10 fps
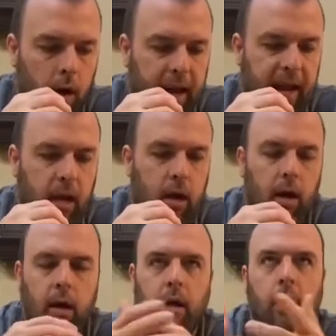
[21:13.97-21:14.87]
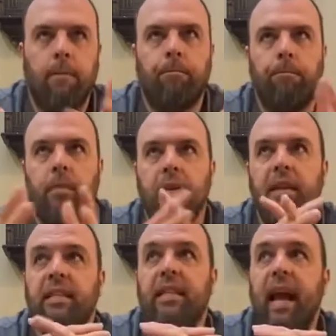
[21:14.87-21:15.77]

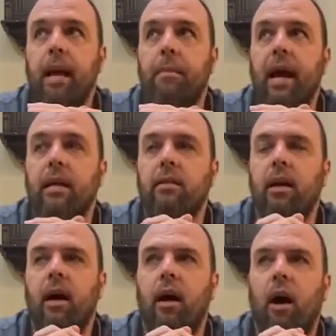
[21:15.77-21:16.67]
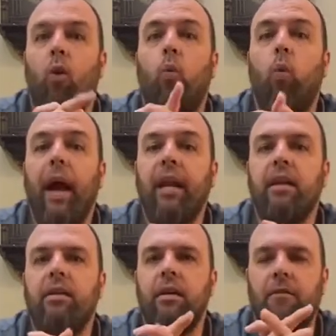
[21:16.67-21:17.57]
this game has a
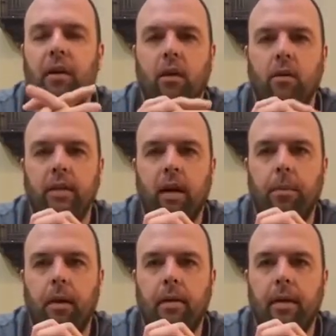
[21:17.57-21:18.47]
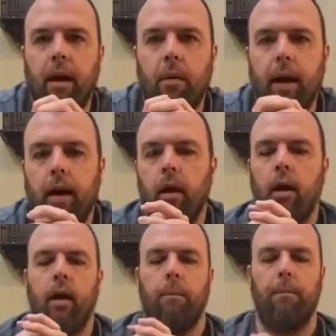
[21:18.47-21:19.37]
weighted difficulty, I'll put it that way.
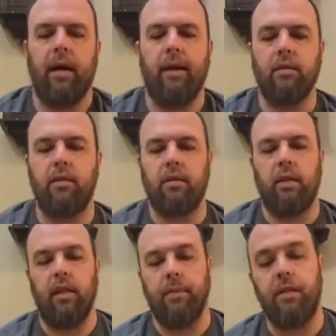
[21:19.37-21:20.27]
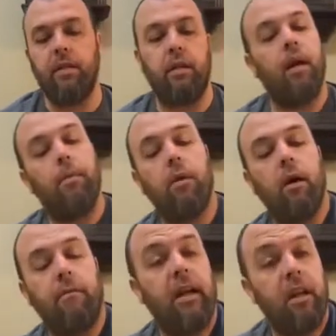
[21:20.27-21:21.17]
Because there's a limited number
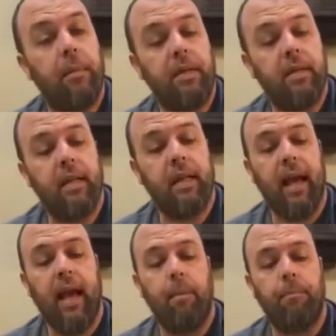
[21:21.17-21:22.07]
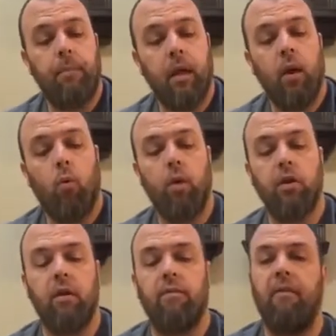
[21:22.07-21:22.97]
of enemies in the game, when
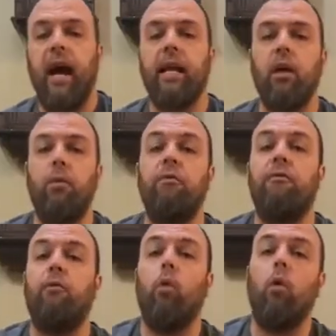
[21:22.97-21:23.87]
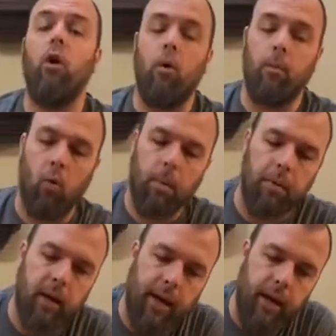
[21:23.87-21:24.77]
you're fighting with 4 or more
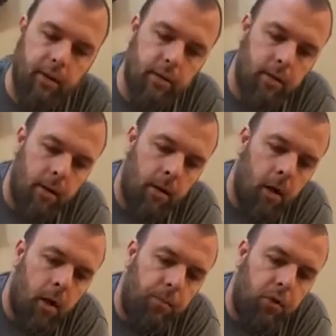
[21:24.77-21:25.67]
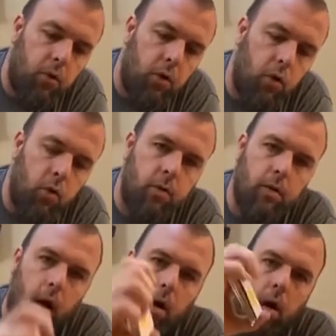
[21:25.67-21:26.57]
players, you use
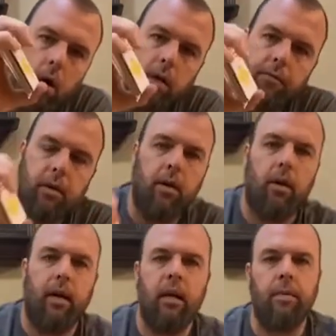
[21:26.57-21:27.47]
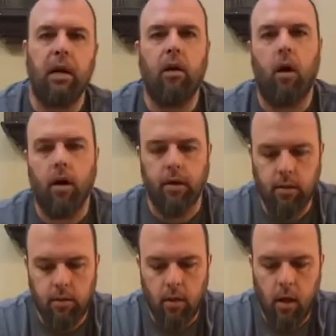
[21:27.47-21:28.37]
all of the enemy cards.